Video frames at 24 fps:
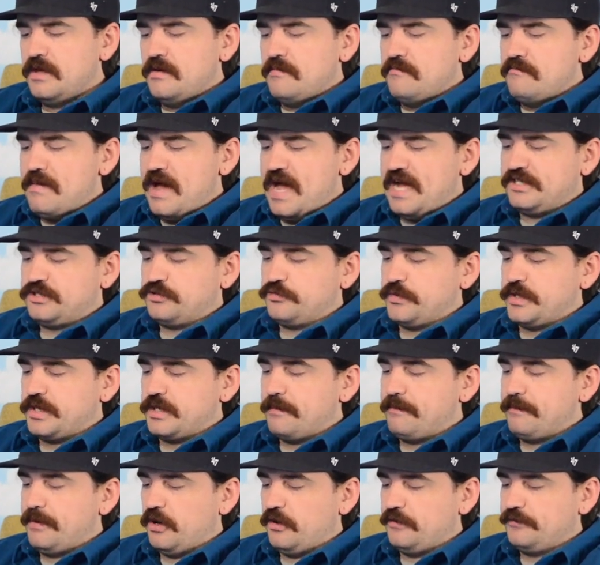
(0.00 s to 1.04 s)
matched with the
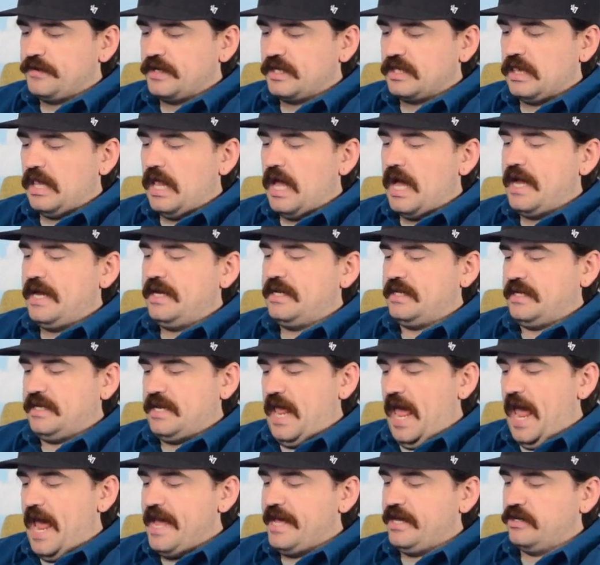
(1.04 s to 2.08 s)
perfect light and
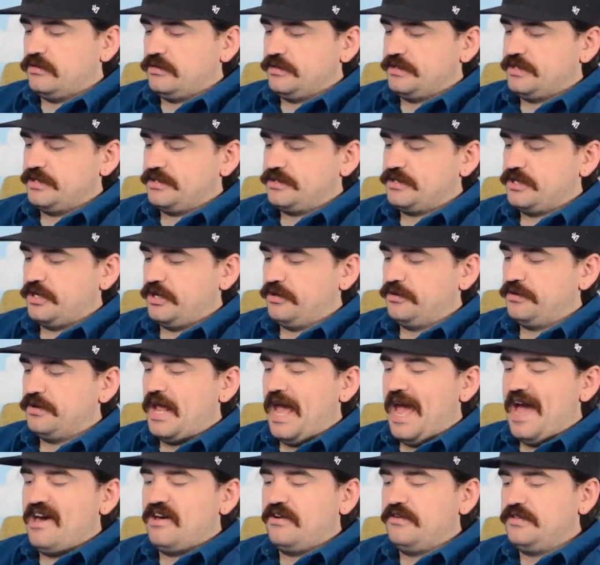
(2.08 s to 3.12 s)
angle to turn
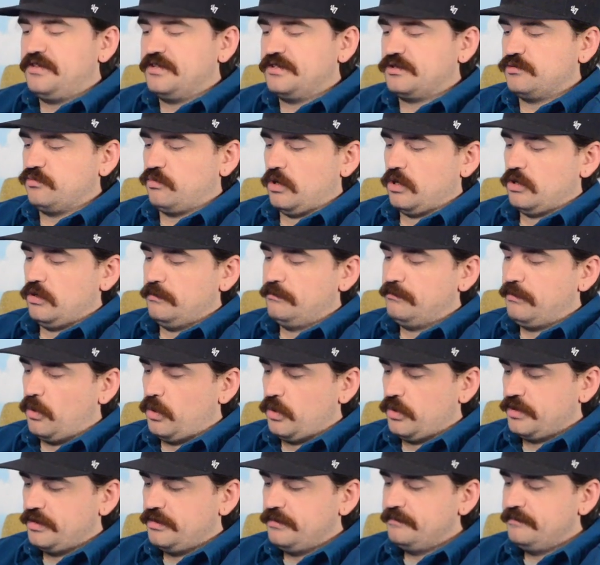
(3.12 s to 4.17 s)
out of this world
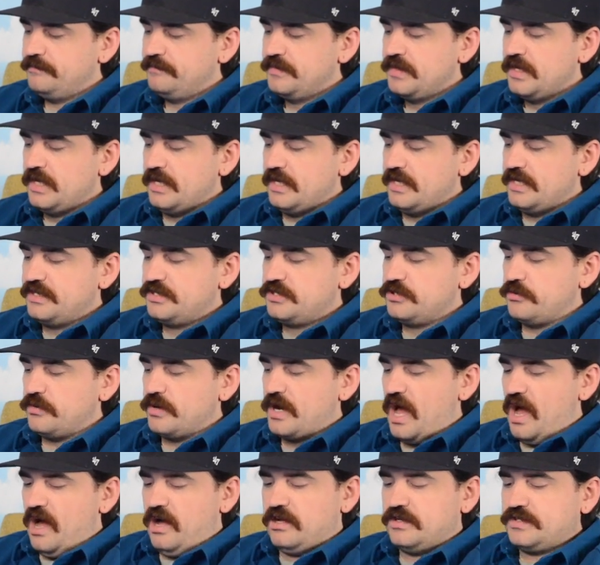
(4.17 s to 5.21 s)
boredom into an
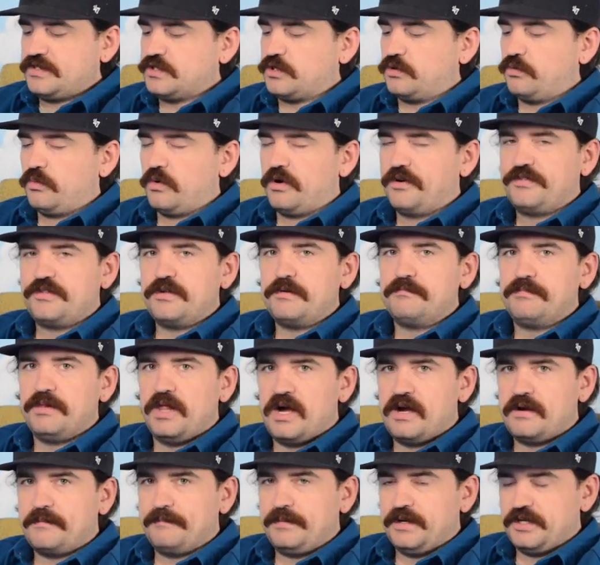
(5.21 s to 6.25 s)
Oscar worthy
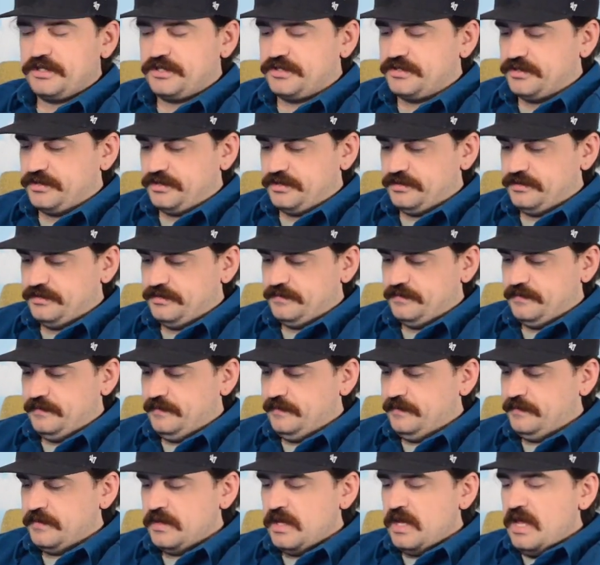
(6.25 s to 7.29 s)
blockbuster.
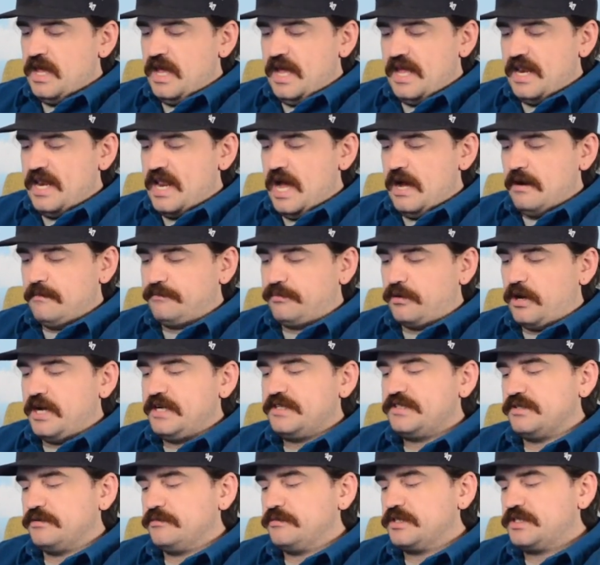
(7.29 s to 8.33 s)
And now
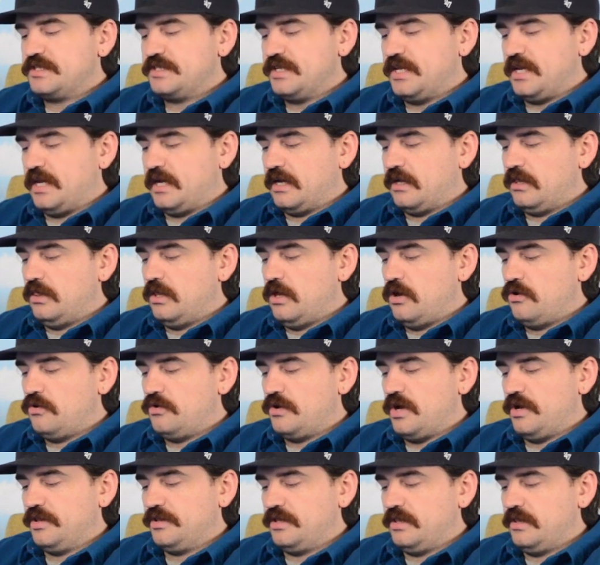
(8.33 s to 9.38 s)
Bryson was sitting
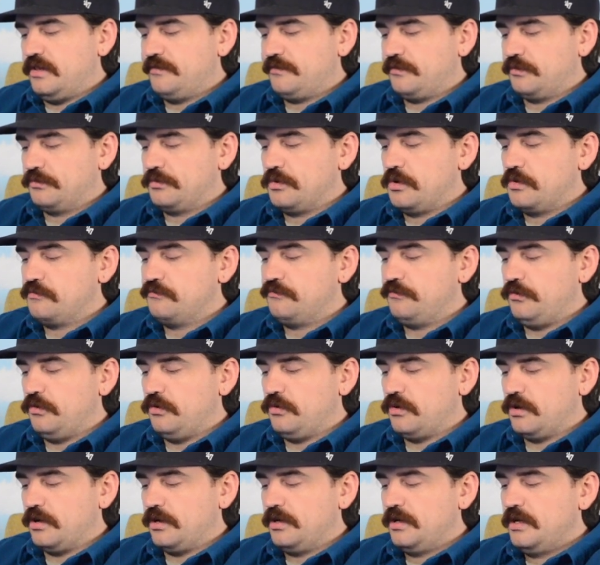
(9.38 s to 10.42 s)
alone on the living room
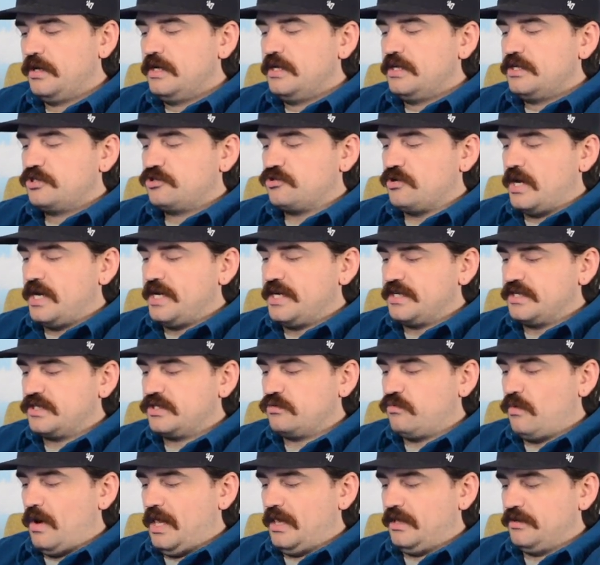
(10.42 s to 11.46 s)
floor, trying to
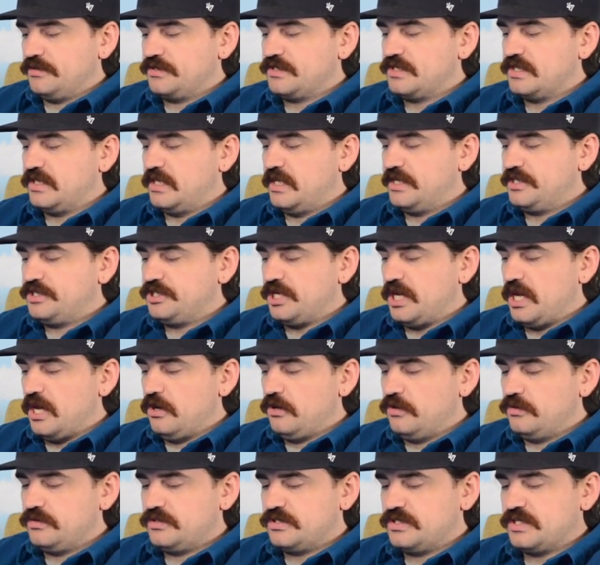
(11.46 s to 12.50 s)
swallow sludgy
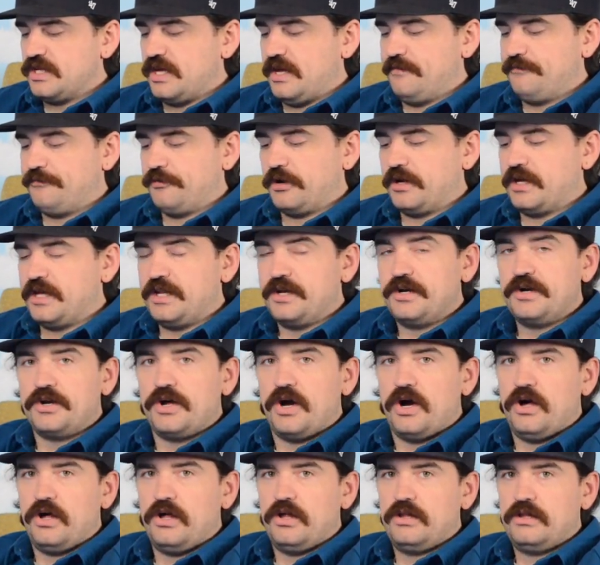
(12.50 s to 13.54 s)
oats and forget it
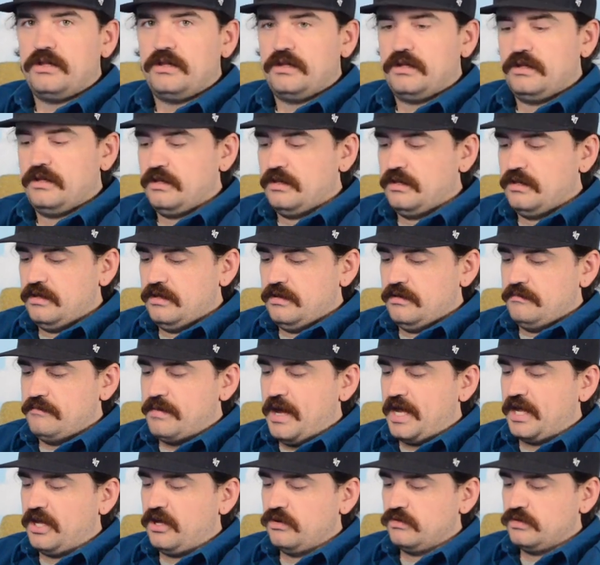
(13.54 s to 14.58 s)
all.
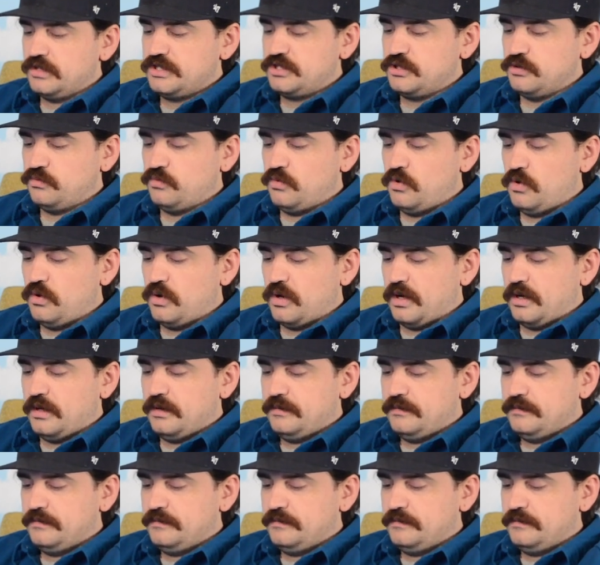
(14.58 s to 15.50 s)
By going to war.